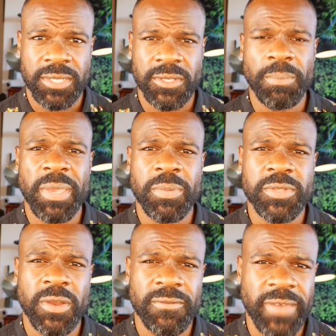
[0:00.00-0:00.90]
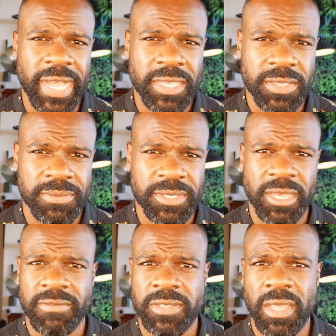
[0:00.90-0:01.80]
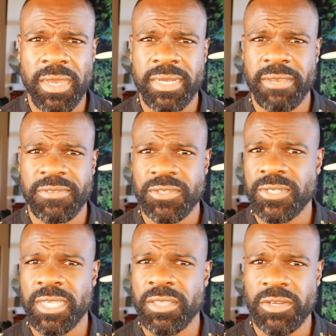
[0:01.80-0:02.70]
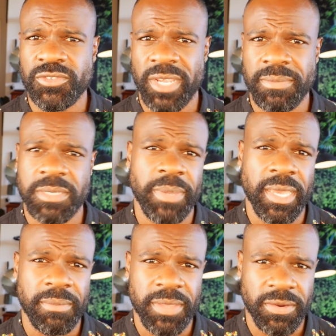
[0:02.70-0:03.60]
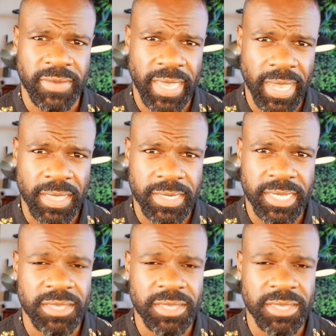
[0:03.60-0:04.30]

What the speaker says: Some people don't value themselves long enough to see their dreams become their reality.